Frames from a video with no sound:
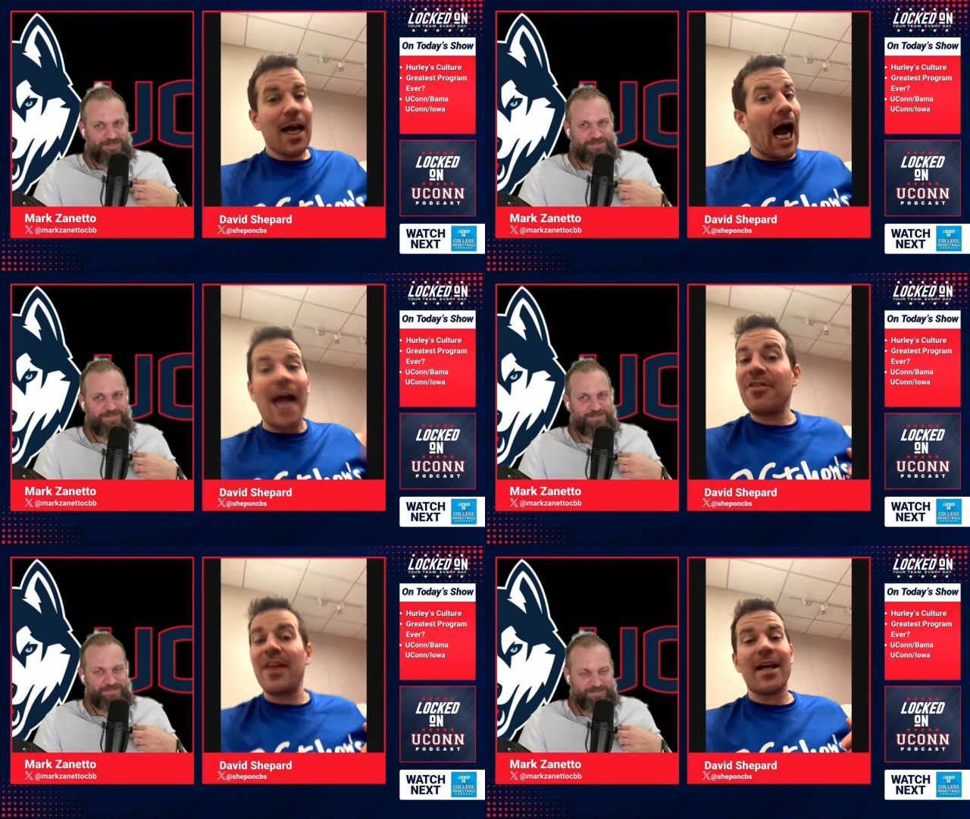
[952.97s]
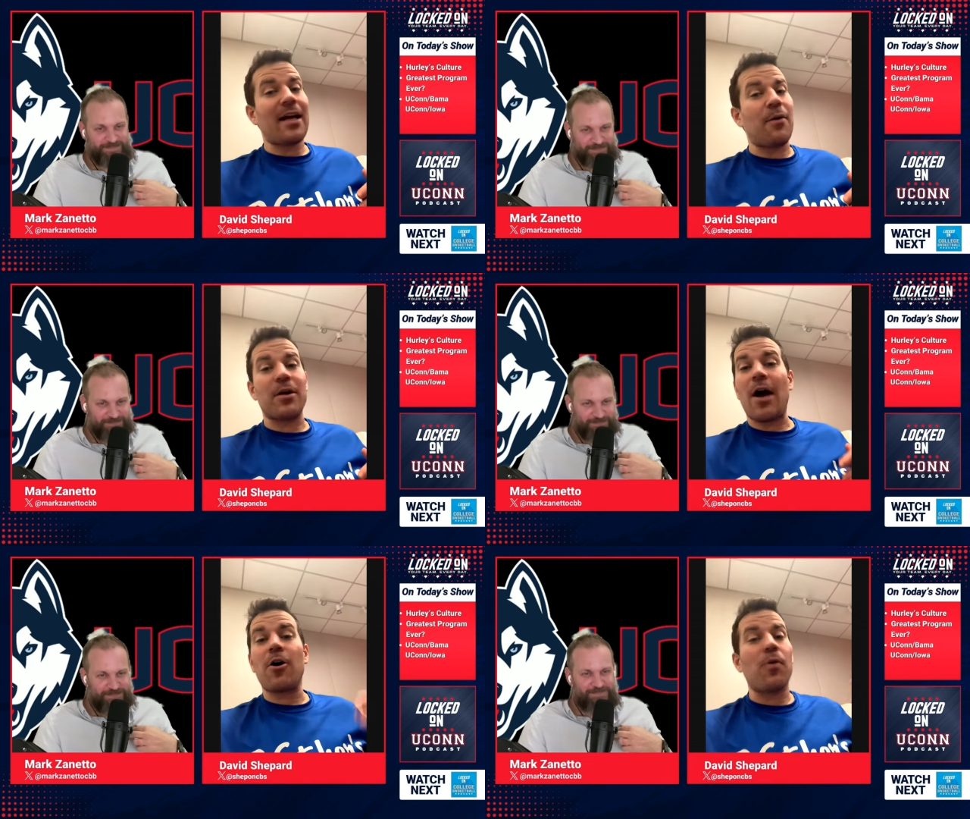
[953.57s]
Speaker 1: I think
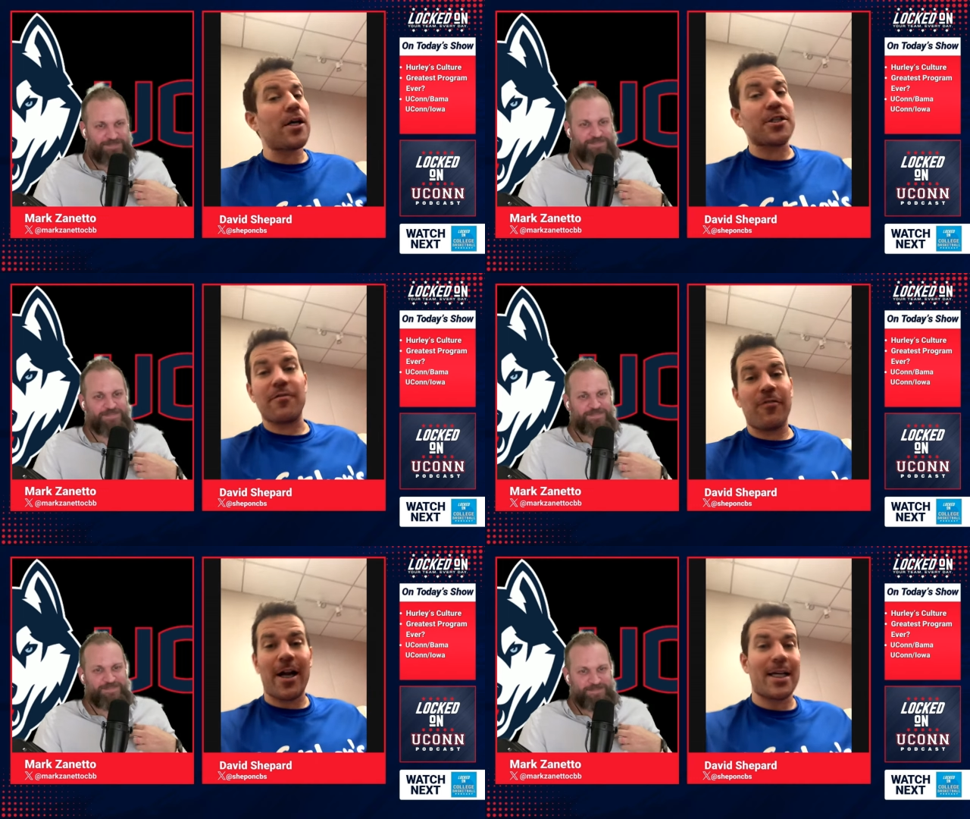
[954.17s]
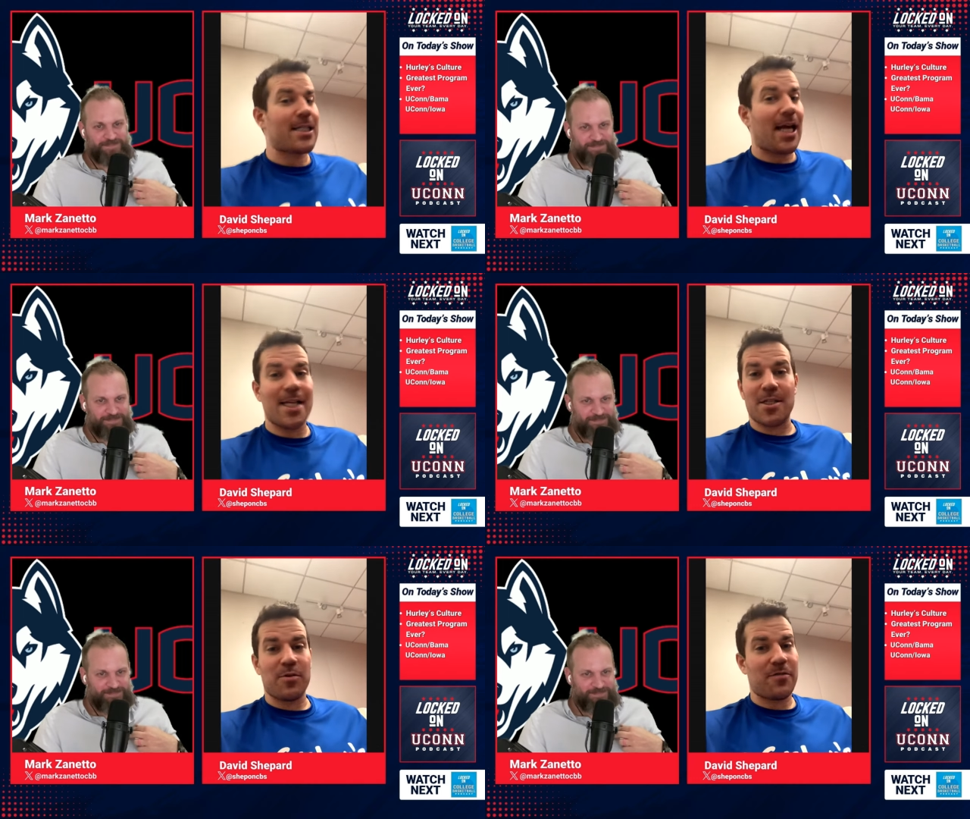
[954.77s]
without question, Frank
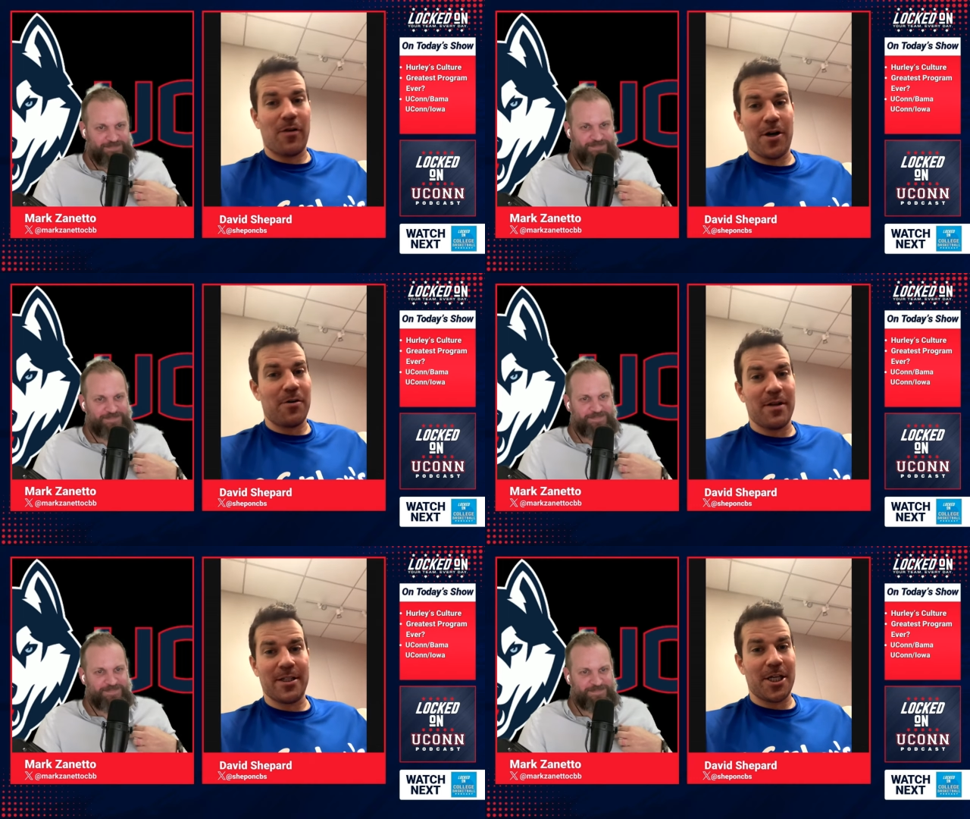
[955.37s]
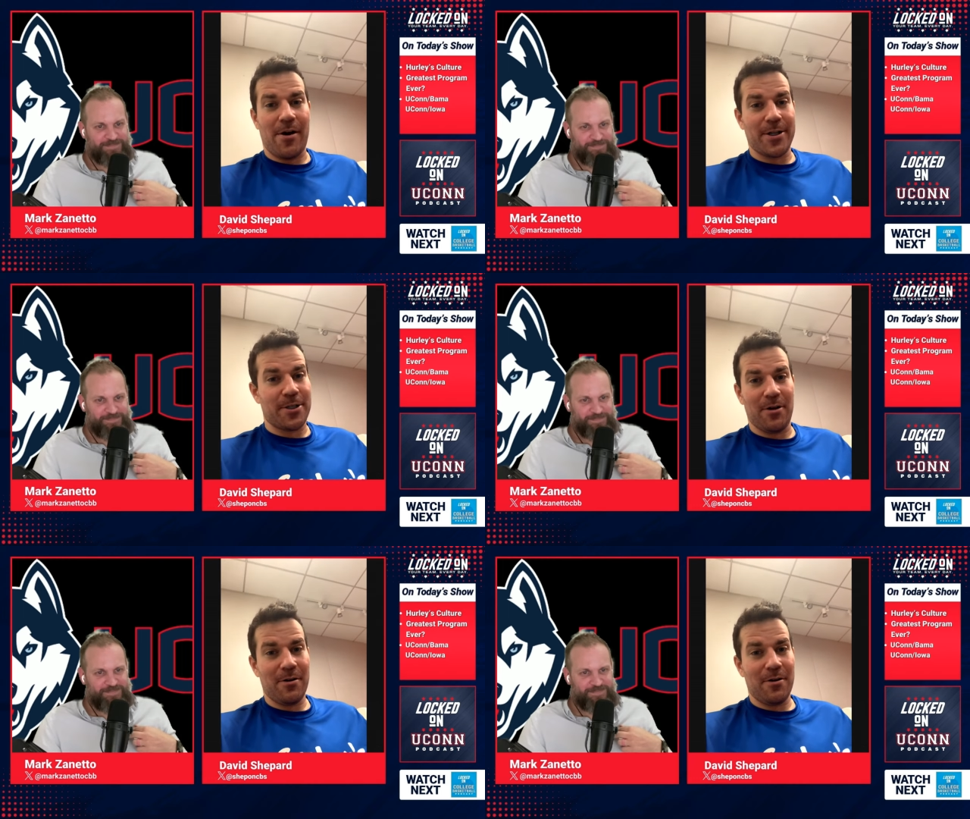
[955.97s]
Costanza was funnier than Jerry too.